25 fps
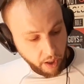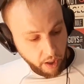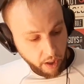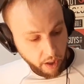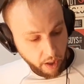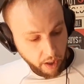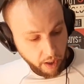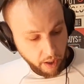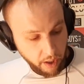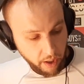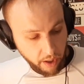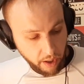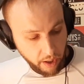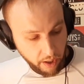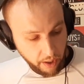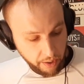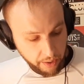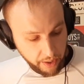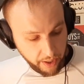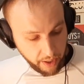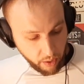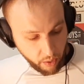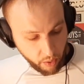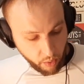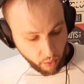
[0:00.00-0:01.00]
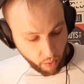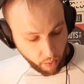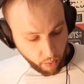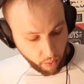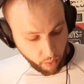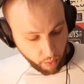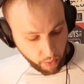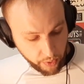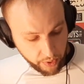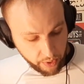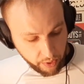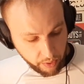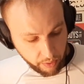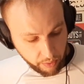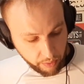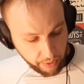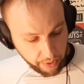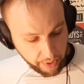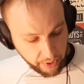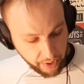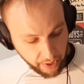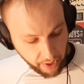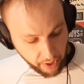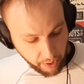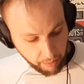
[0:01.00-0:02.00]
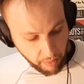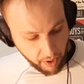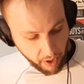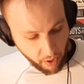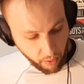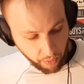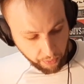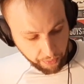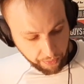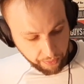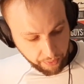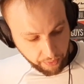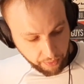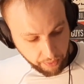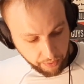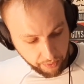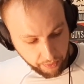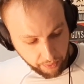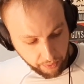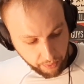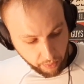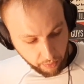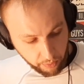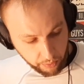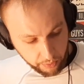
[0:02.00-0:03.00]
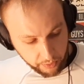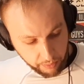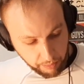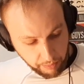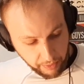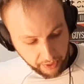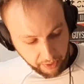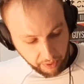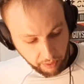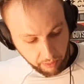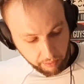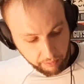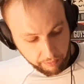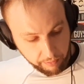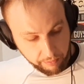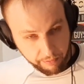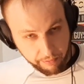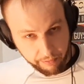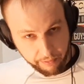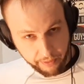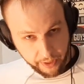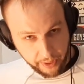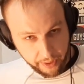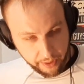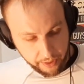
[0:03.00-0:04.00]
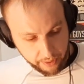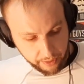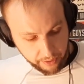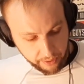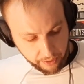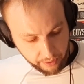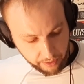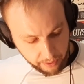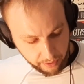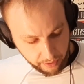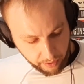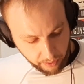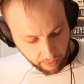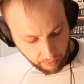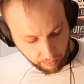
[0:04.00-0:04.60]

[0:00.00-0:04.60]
Now we don't care about those metal frets.